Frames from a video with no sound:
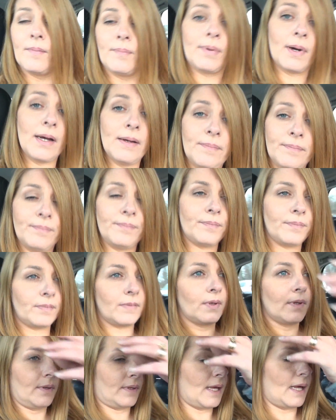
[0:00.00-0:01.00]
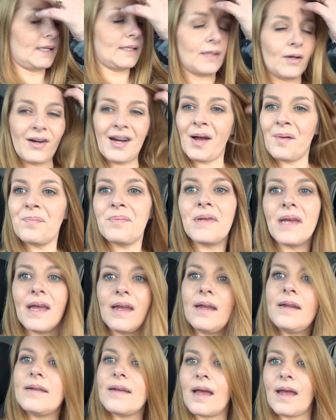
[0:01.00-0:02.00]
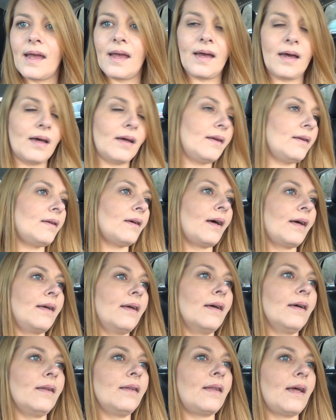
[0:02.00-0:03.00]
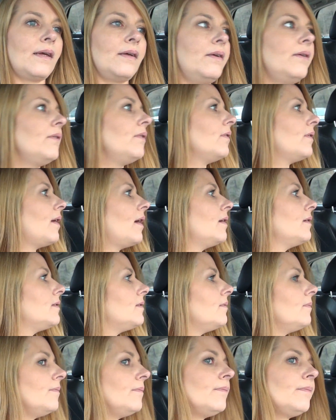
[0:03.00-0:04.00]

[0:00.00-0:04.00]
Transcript: But that's our update, and again, thank you guys.